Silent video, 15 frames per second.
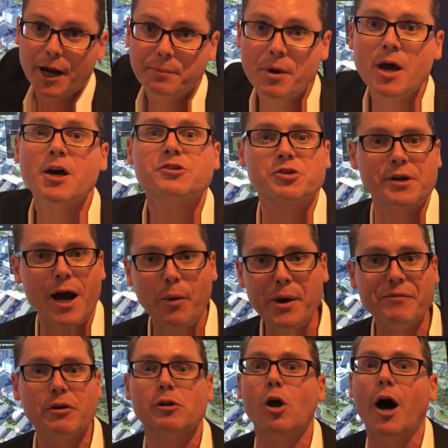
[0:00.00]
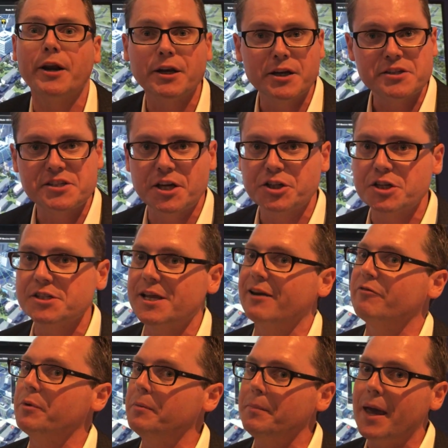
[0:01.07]
item, so now we have a lot of decisions that
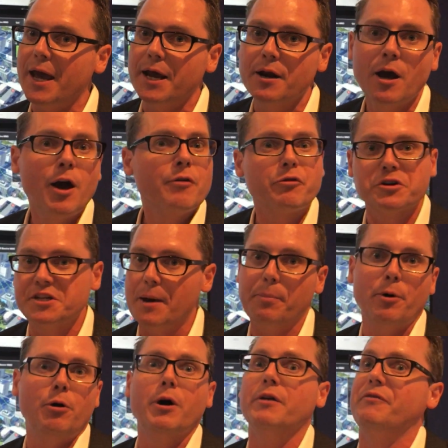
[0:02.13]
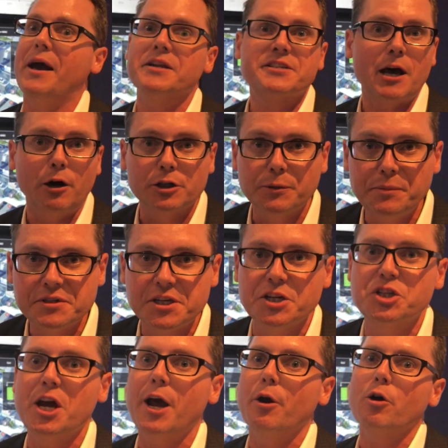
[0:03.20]
have been made, for example, advanced LDPC
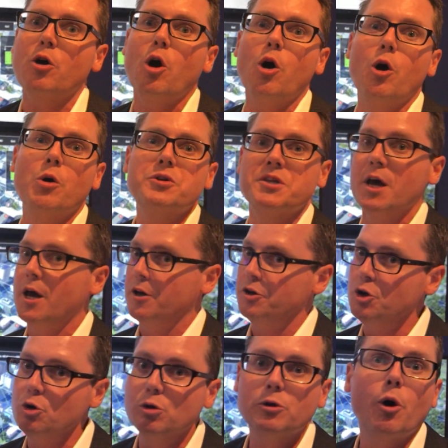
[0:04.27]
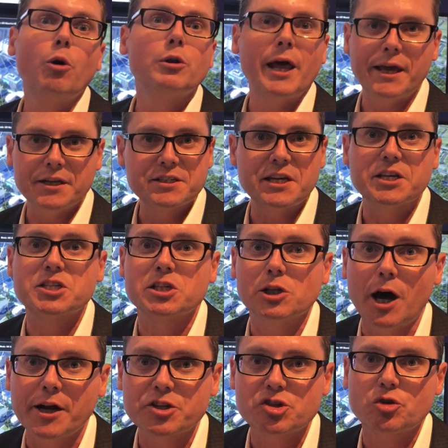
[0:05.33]
channel codes, new low latency
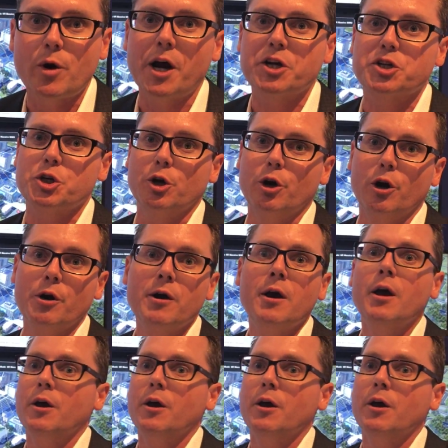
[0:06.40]
slot structure,